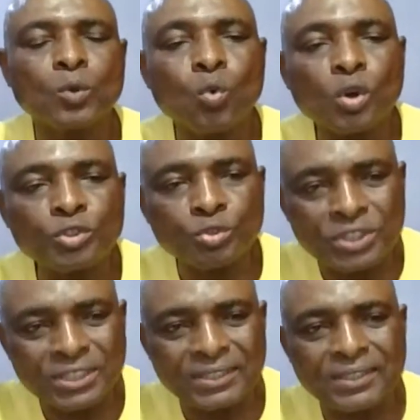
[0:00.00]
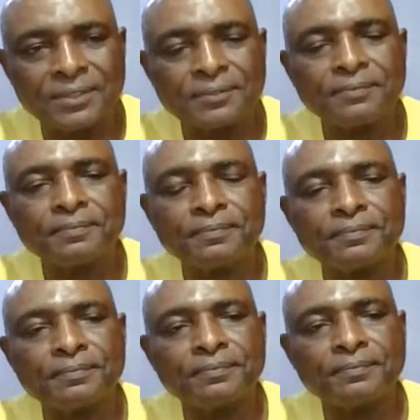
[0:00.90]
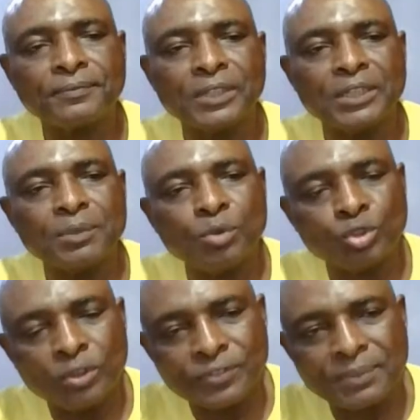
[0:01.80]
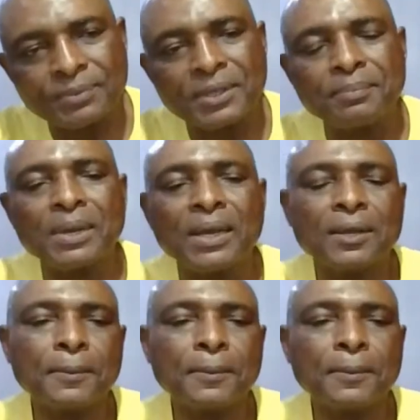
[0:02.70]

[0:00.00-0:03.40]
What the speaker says: what you did in the month of September?